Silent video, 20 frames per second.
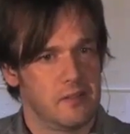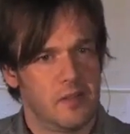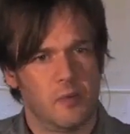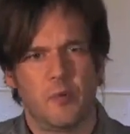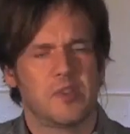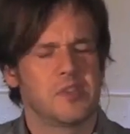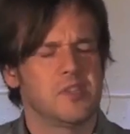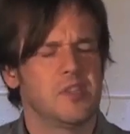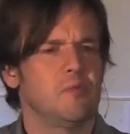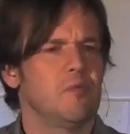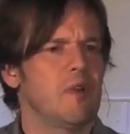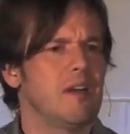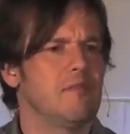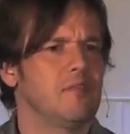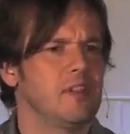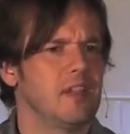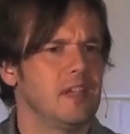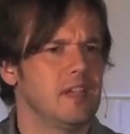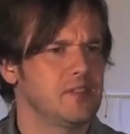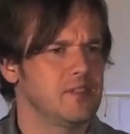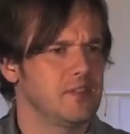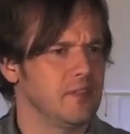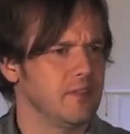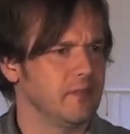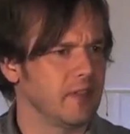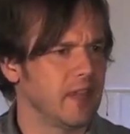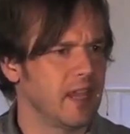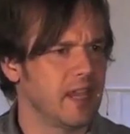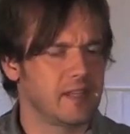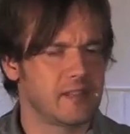It wasn't a revelation
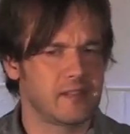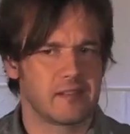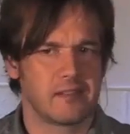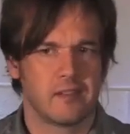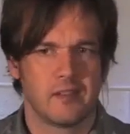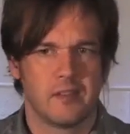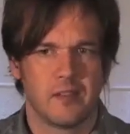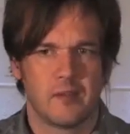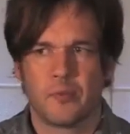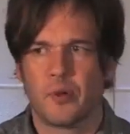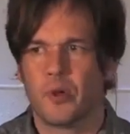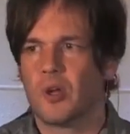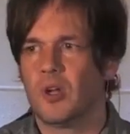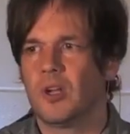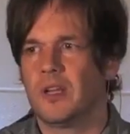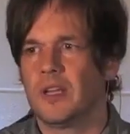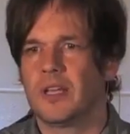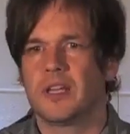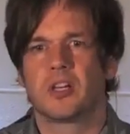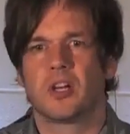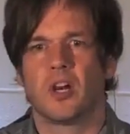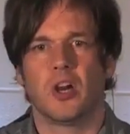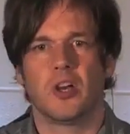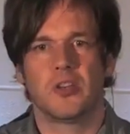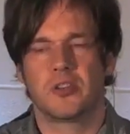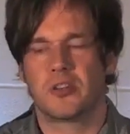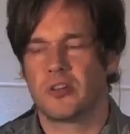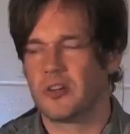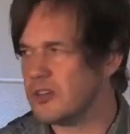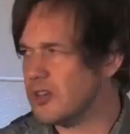of light. Paul
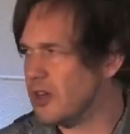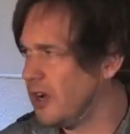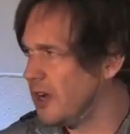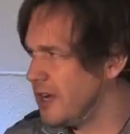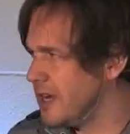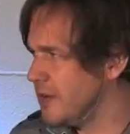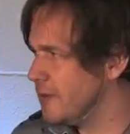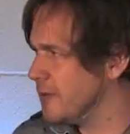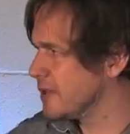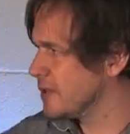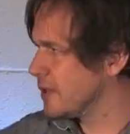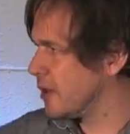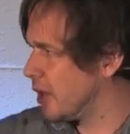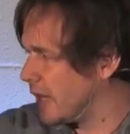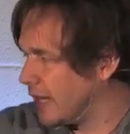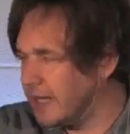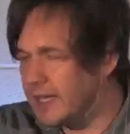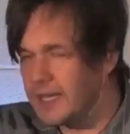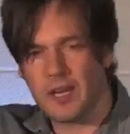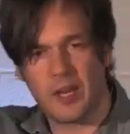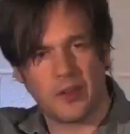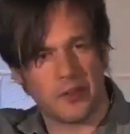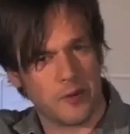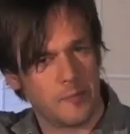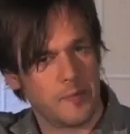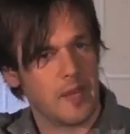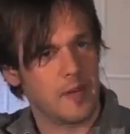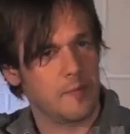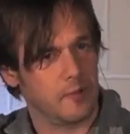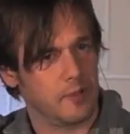encounters how he was killing
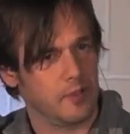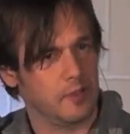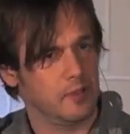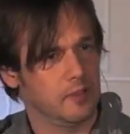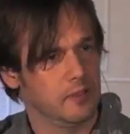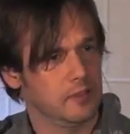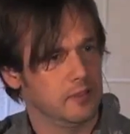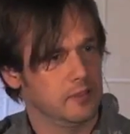other people,